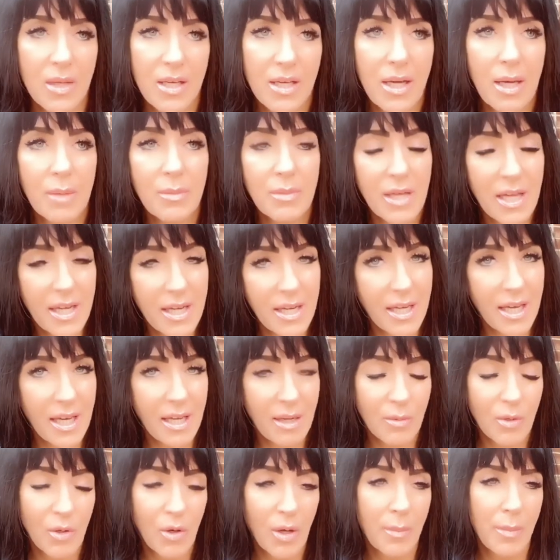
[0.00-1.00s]
and again,
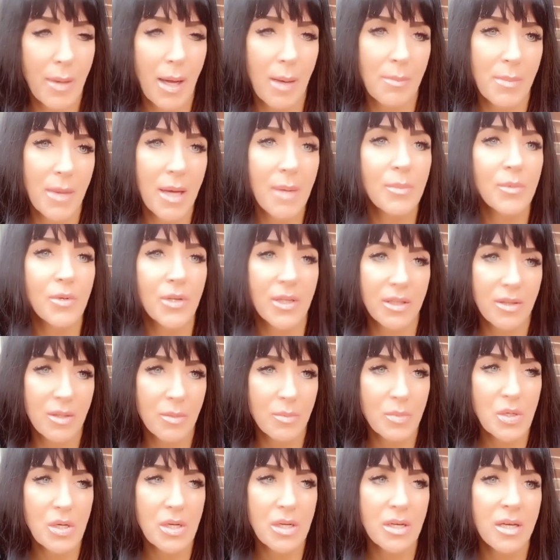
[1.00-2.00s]
I'm going by memory in the
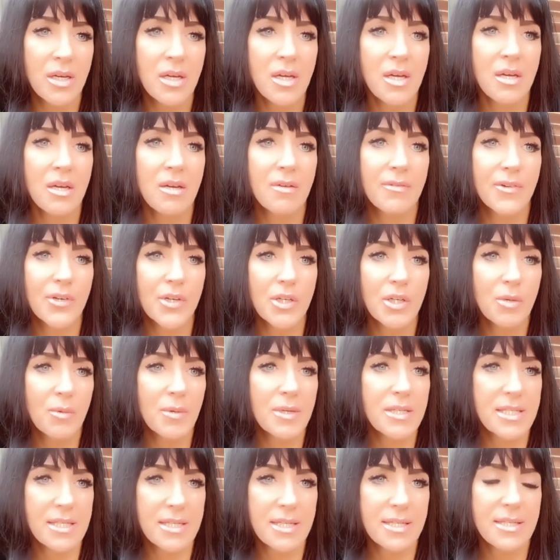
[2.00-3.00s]
book, for her it
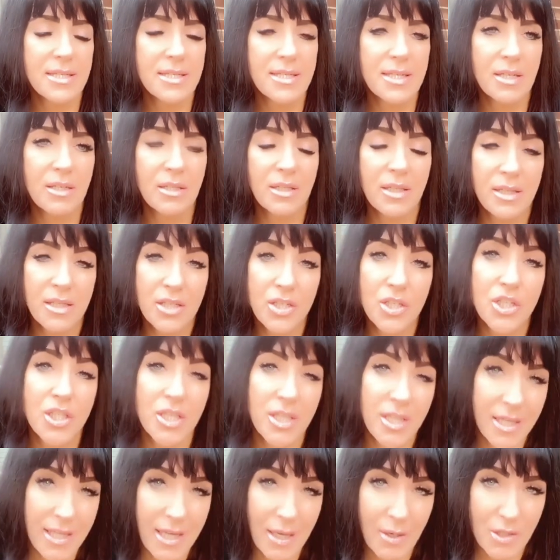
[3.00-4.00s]
wasn't necessarily that
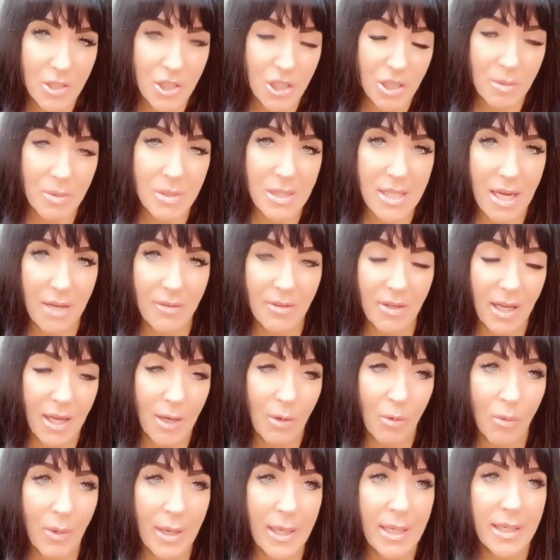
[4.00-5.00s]
she, she was having
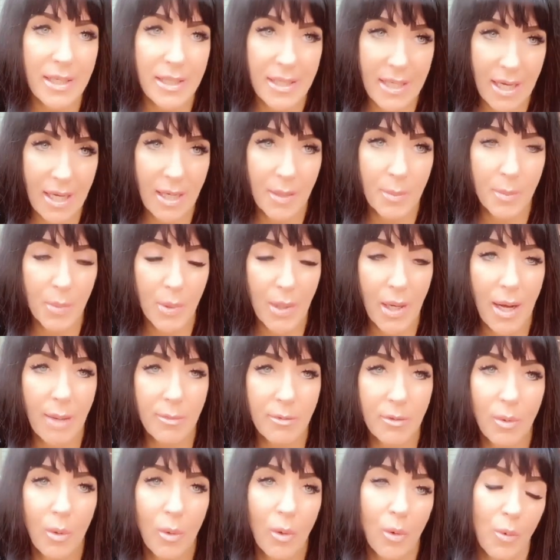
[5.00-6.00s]
a weight gain
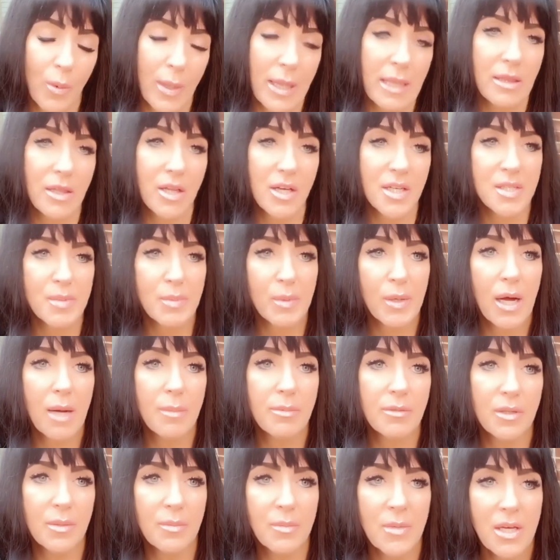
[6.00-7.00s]
problem or a weight loss
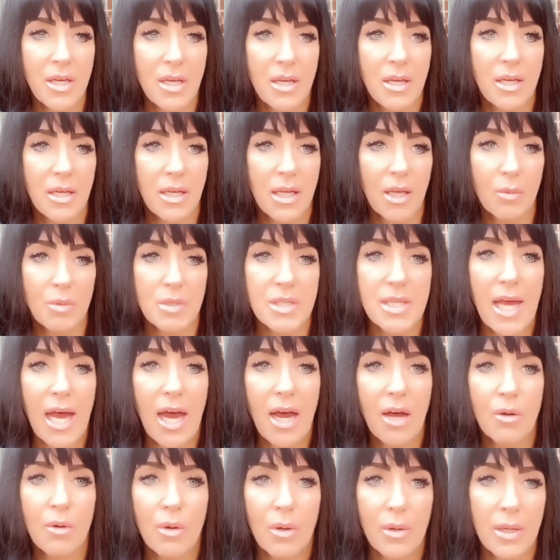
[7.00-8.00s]
problem. It was
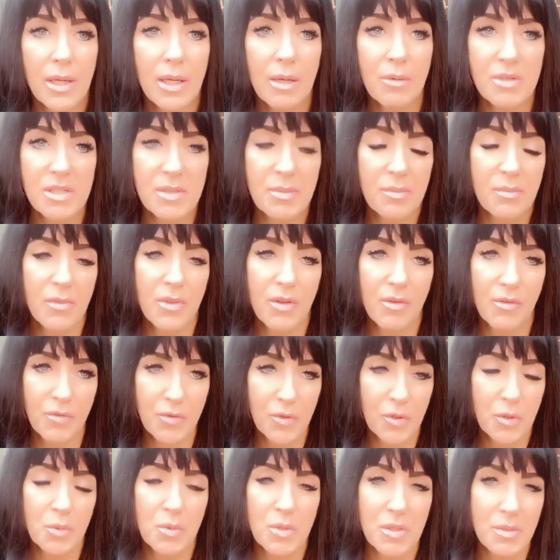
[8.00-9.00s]
how it was, the
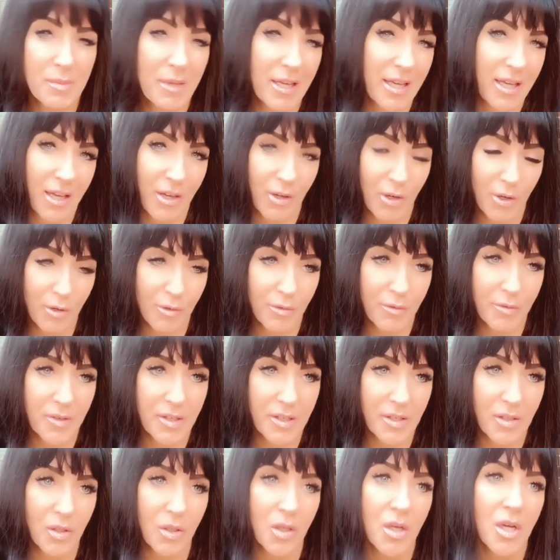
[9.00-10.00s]
food was making her
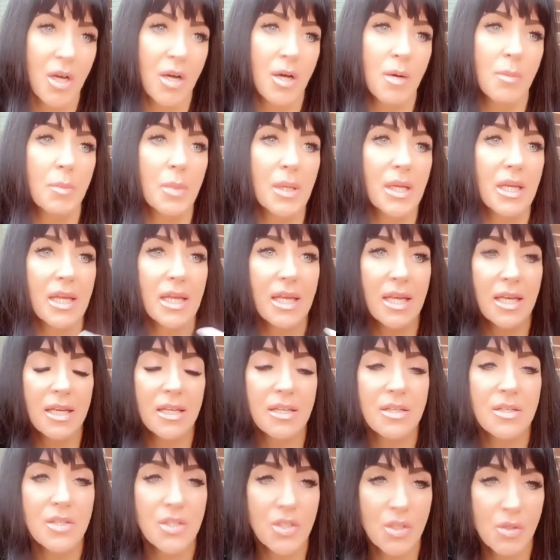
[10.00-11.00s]
feel. But
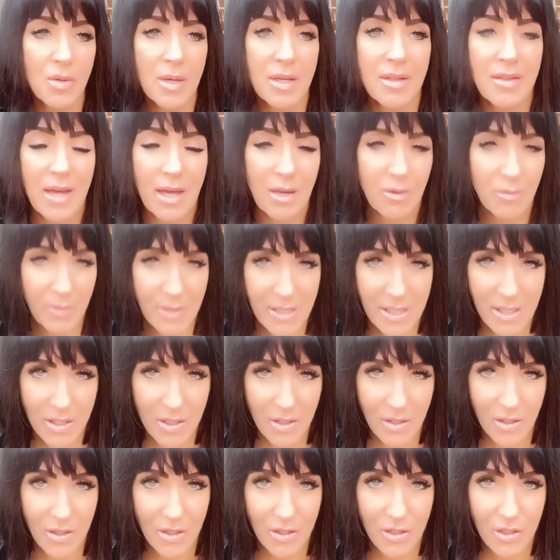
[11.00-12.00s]
in doing that
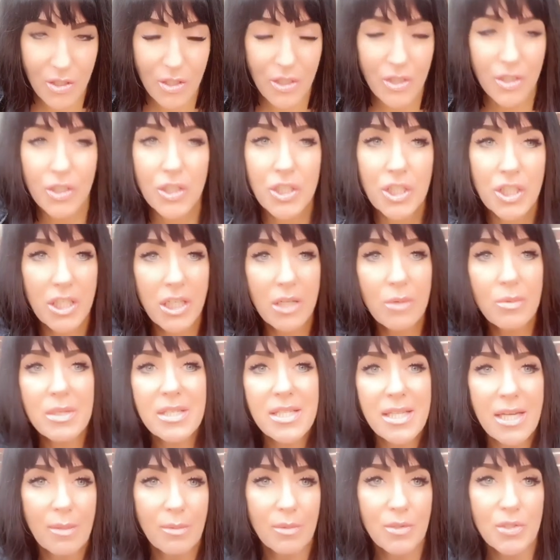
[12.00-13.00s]
research, she
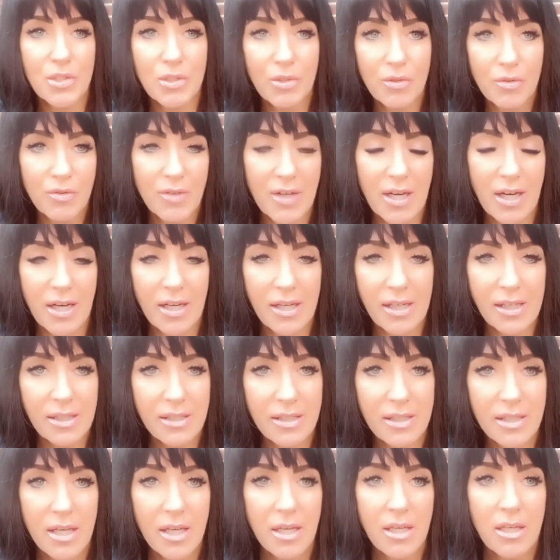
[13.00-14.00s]
was able to
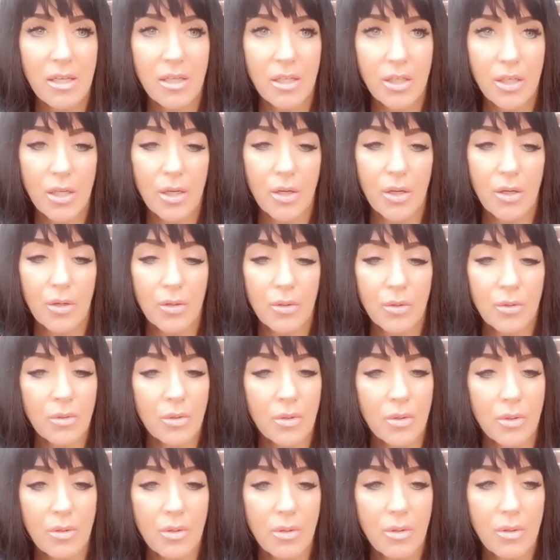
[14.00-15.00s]
find, you know,
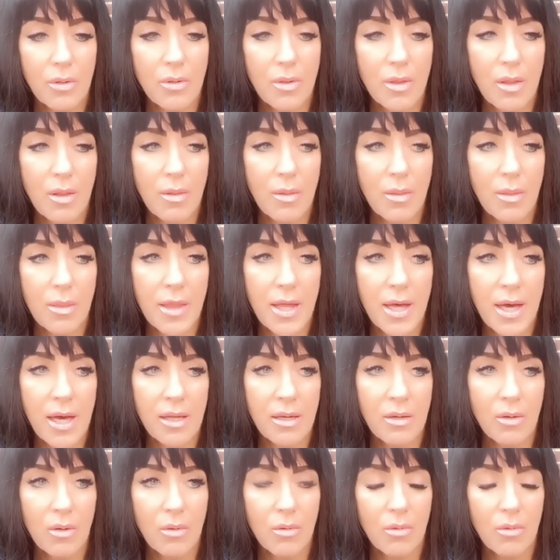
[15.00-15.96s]
that